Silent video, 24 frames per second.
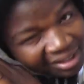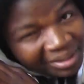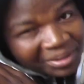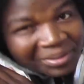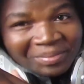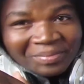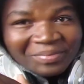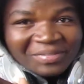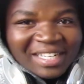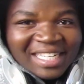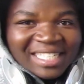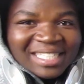
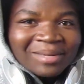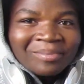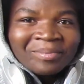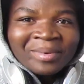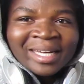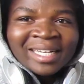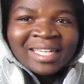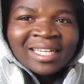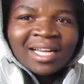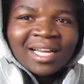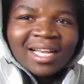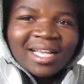
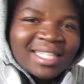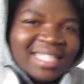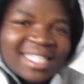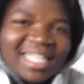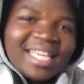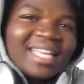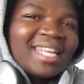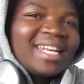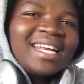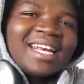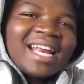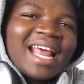But it's
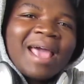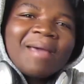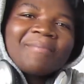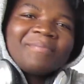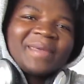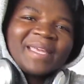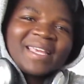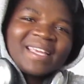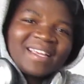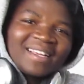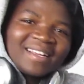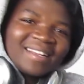
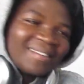kidnapping.